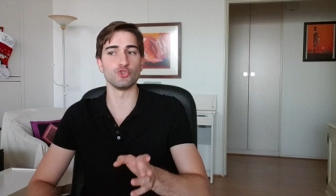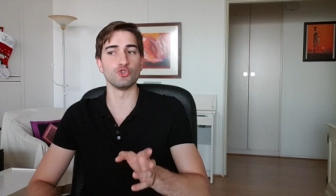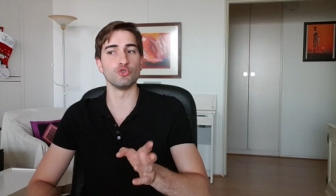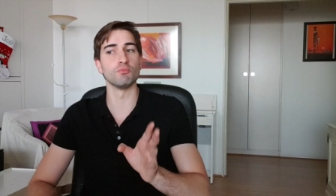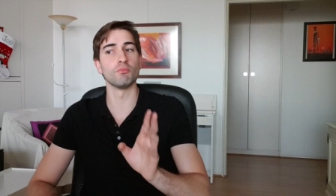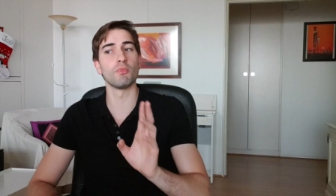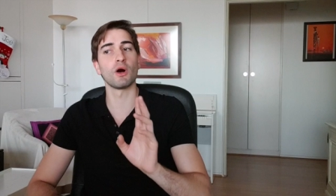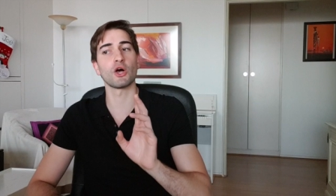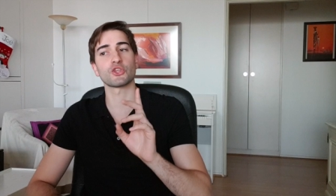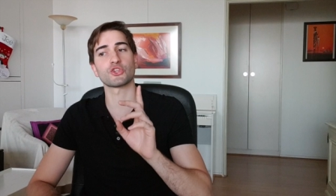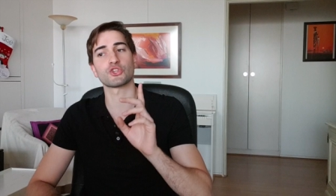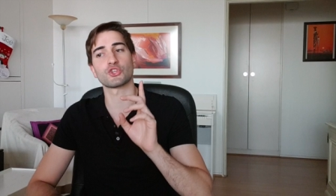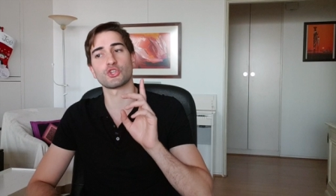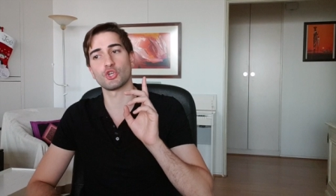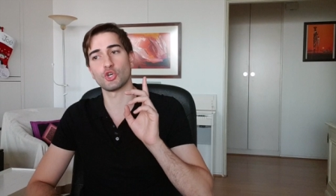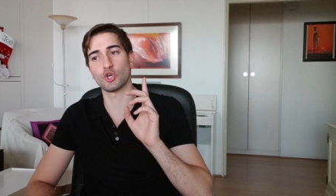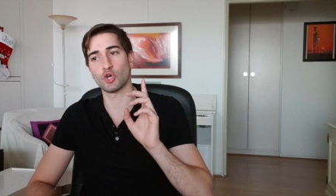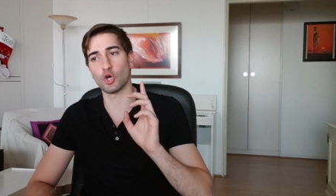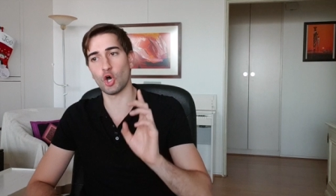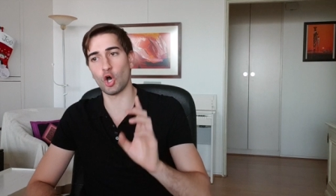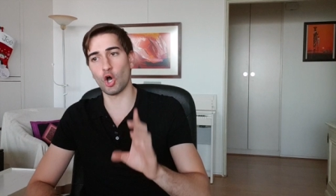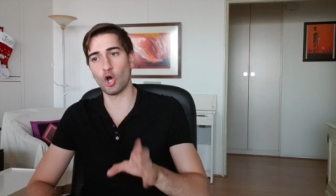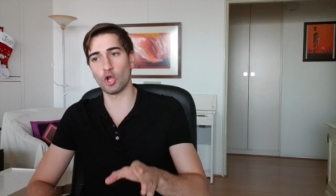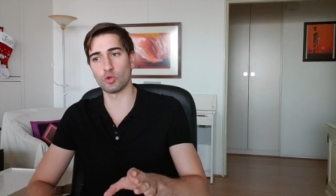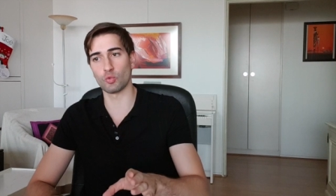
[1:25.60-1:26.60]
you must
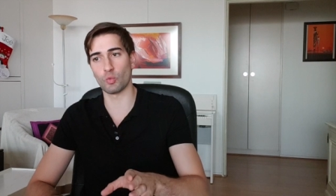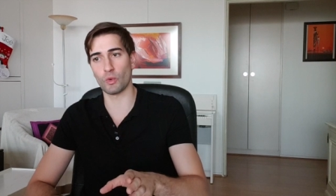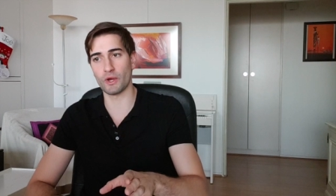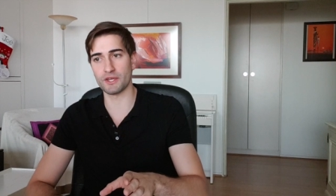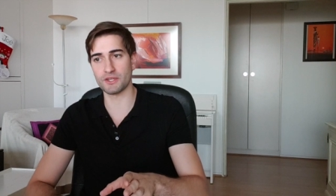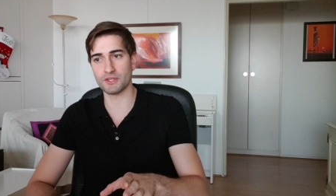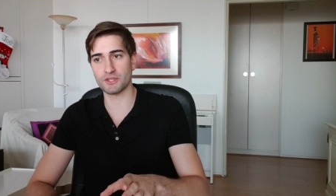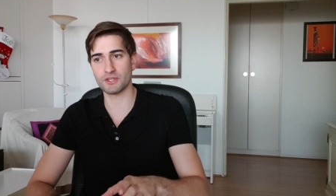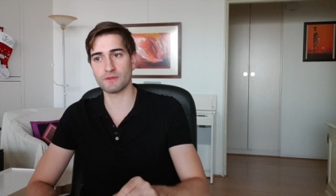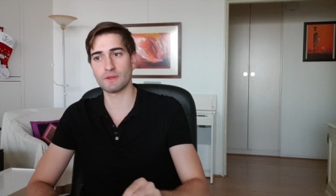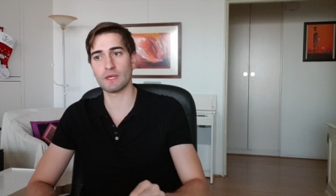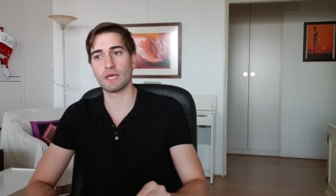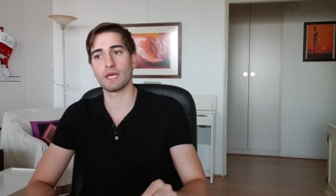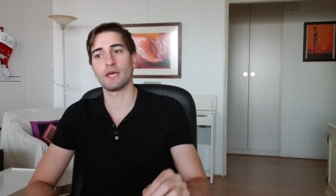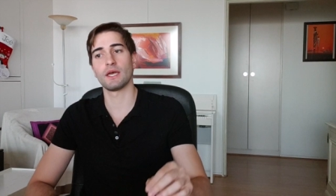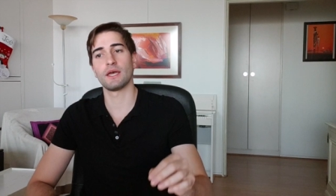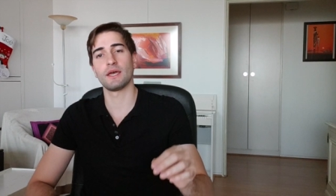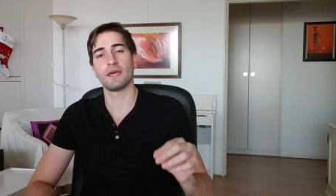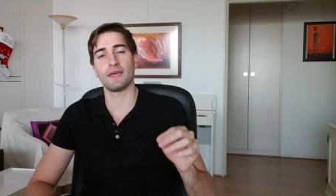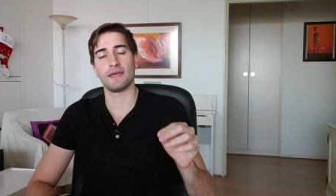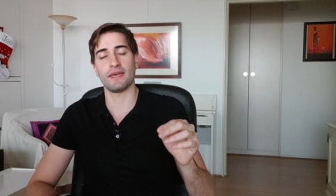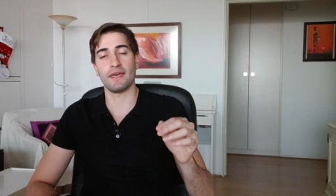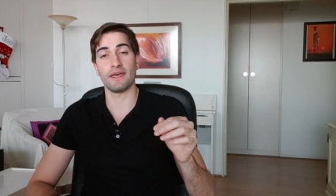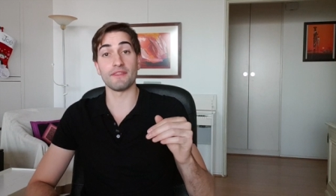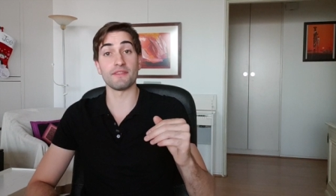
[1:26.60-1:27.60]
always.
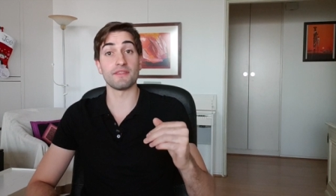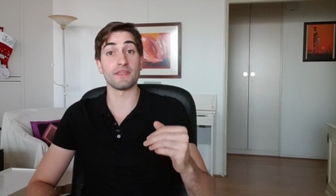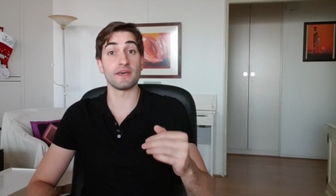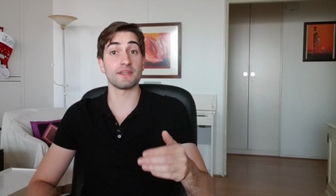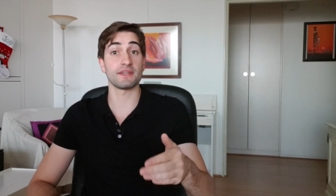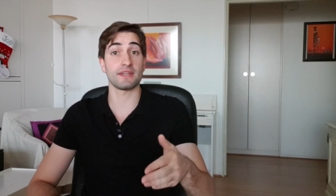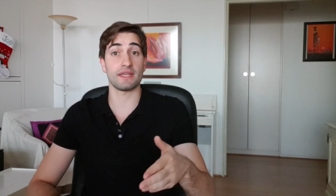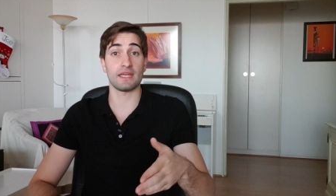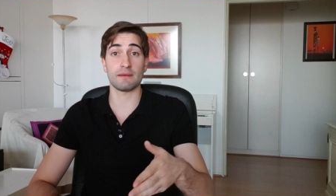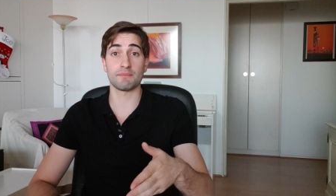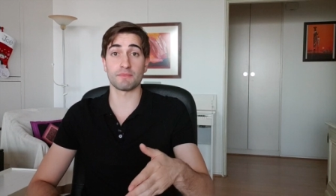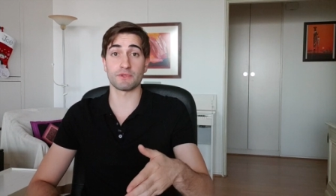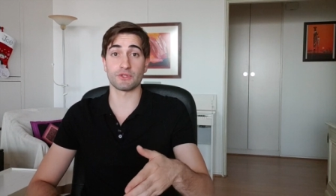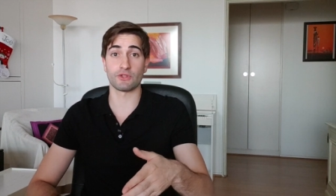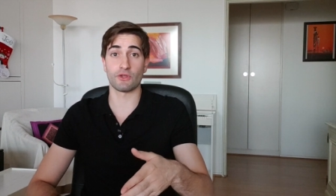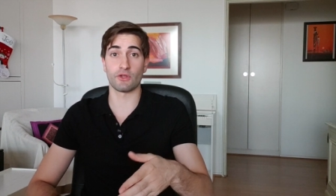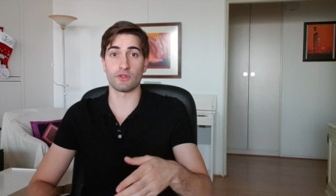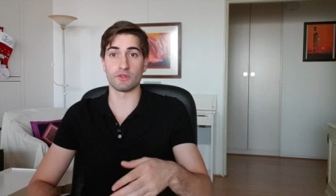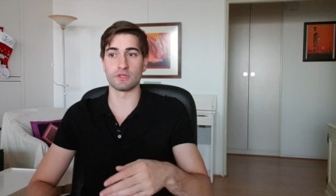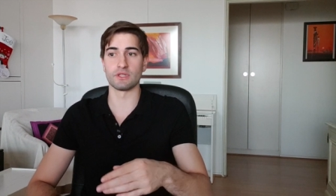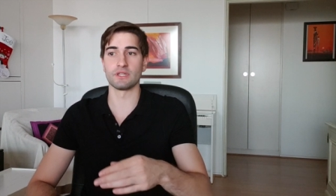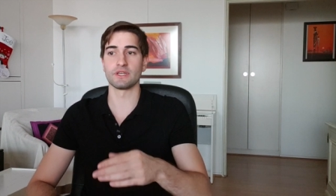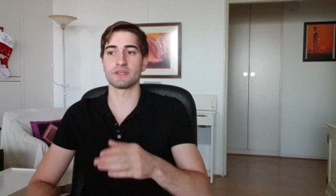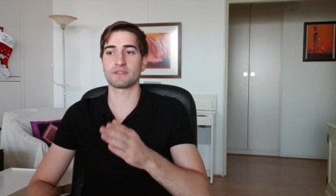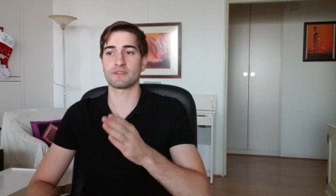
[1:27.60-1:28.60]
And then
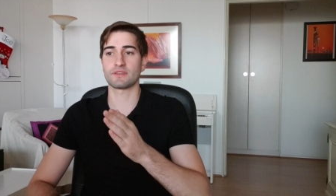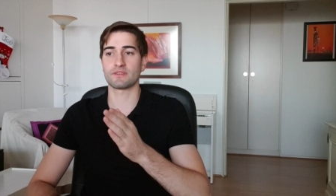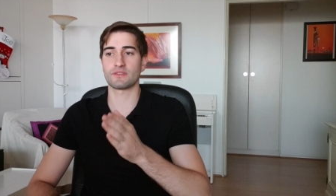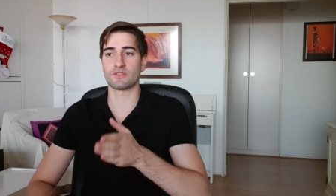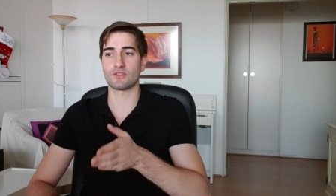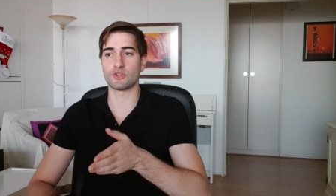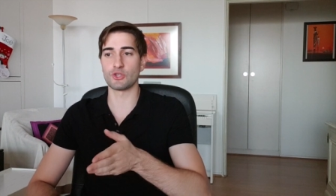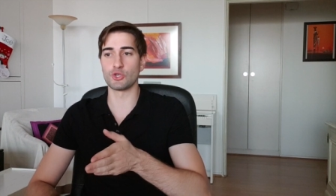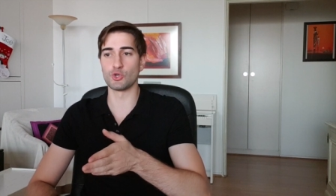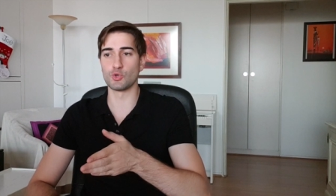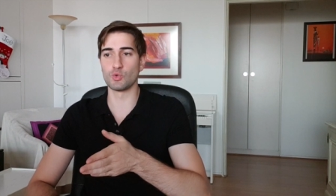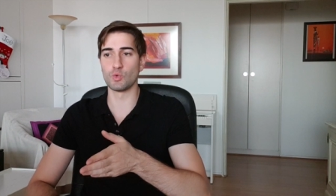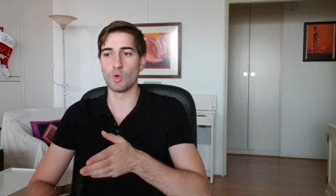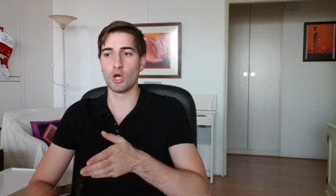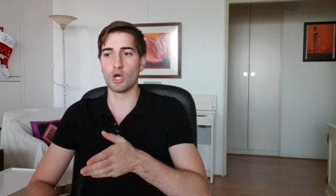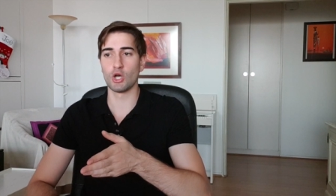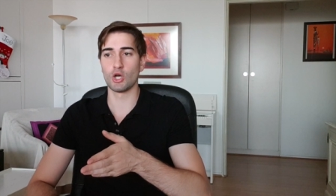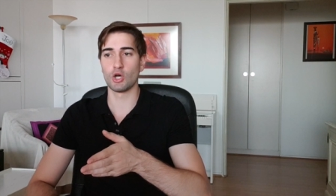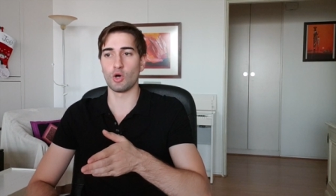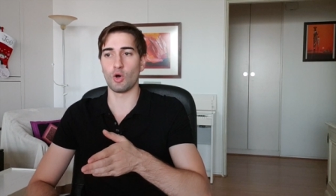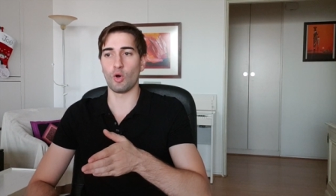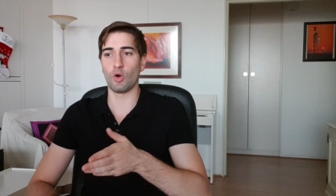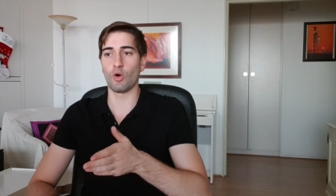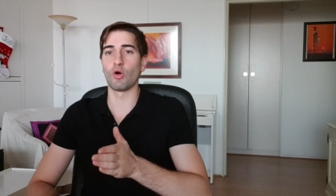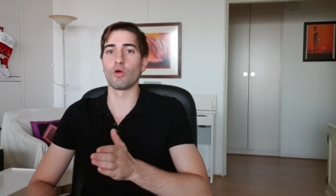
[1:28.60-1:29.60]
Amazon lists you
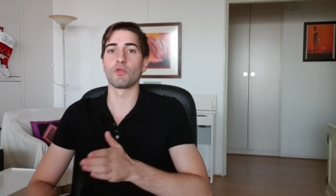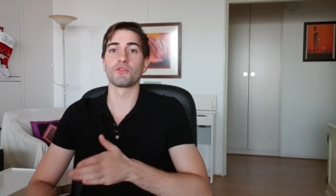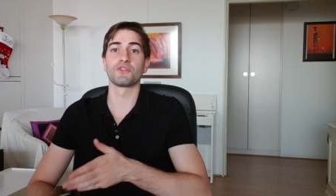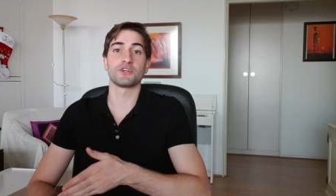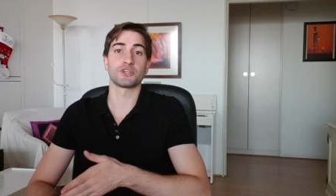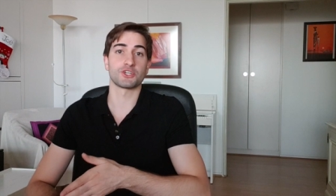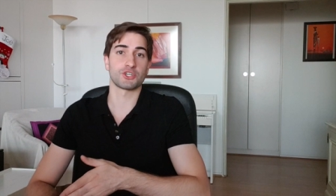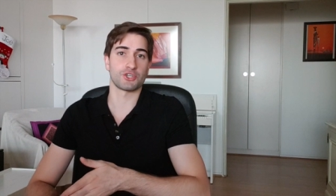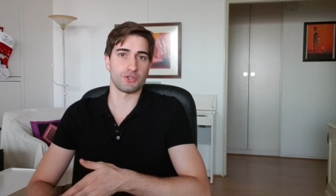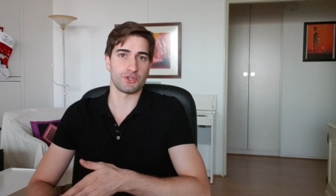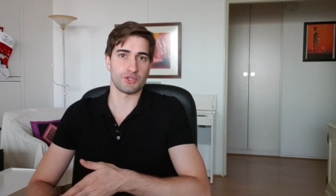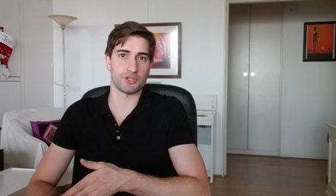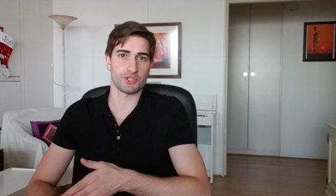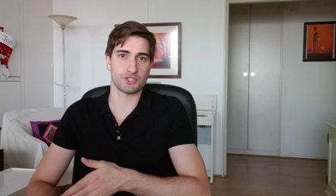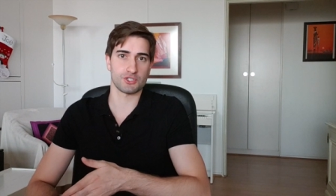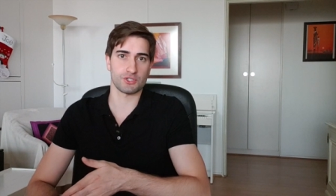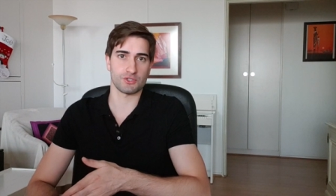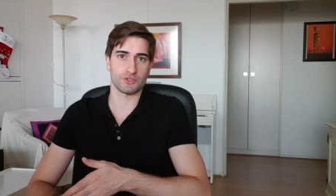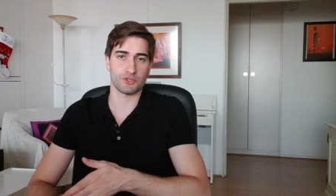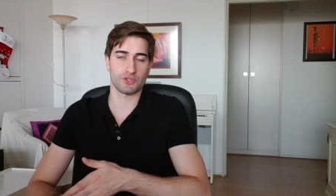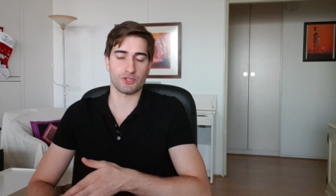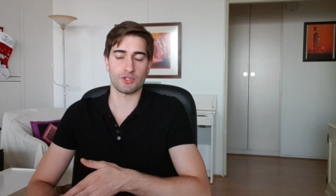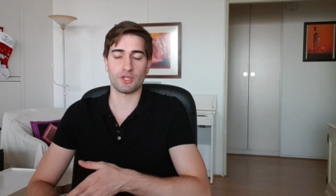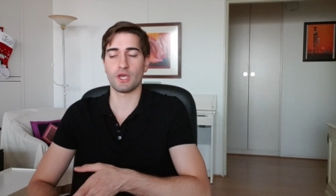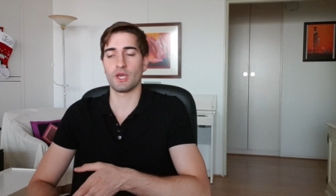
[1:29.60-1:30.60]
all their
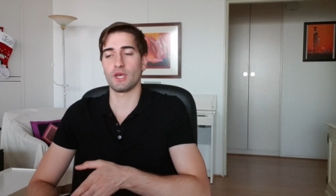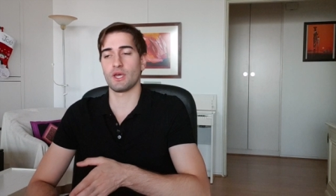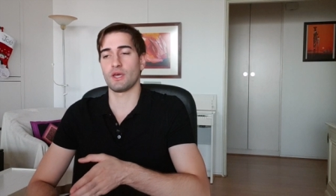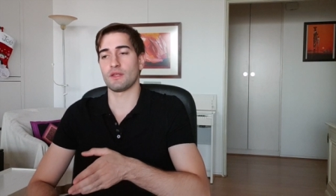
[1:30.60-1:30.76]
conditions.